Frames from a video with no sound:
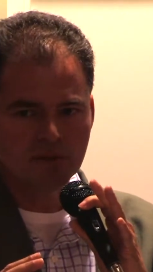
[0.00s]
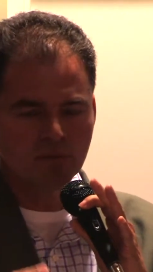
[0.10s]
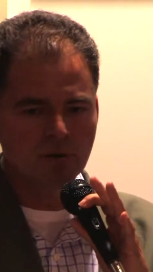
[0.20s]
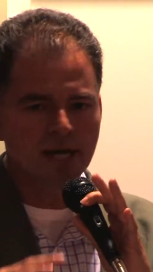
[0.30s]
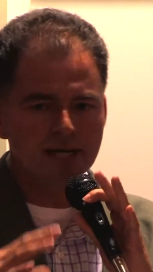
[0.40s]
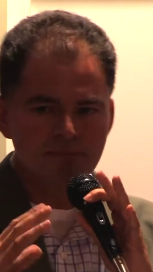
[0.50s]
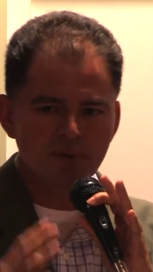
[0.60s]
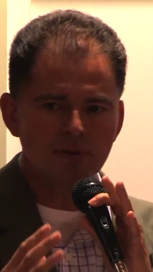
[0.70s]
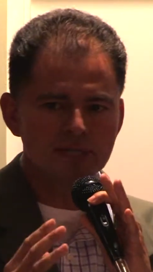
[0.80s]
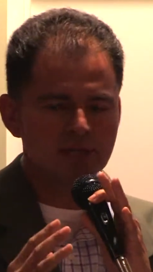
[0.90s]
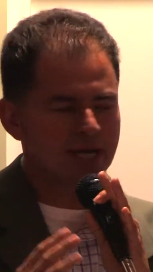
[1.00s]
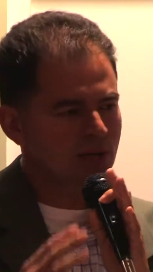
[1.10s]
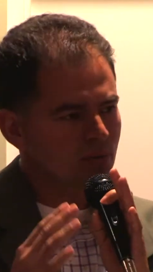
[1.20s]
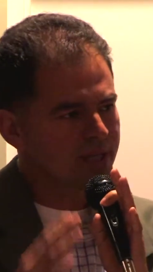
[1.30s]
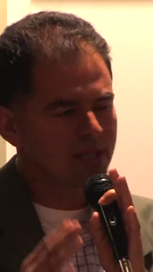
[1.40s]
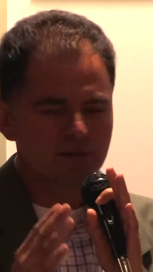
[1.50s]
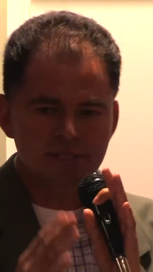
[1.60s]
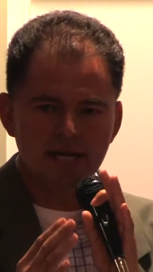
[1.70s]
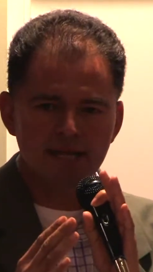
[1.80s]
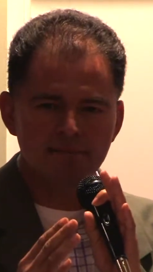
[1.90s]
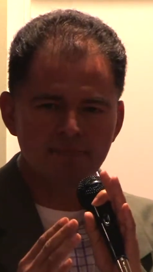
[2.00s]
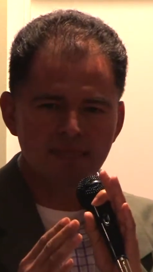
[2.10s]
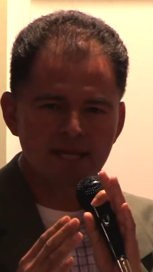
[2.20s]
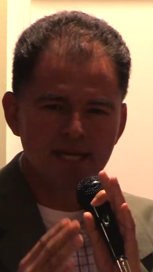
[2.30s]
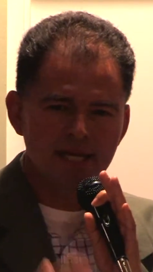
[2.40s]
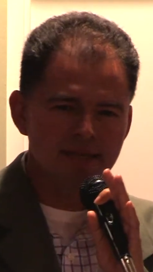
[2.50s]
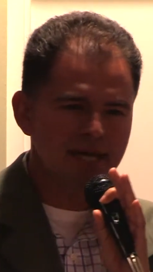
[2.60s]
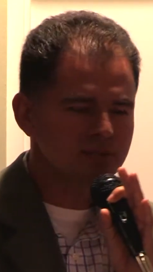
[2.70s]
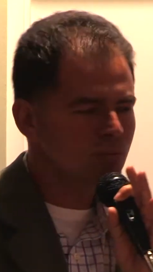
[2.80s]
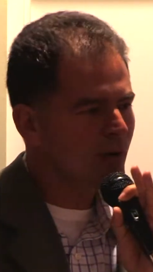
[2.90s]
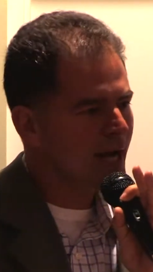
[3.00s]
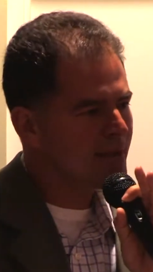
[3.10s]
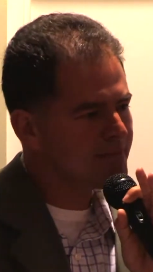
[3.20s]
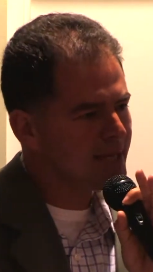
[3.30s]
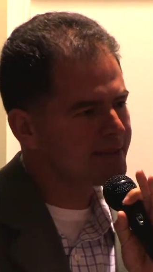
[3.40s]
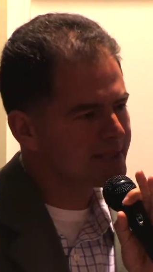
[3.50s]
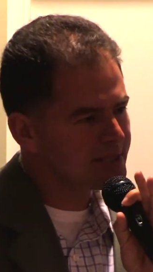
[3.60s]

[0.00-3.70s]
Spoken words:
We're at a point, at a critical time. And that's why I made the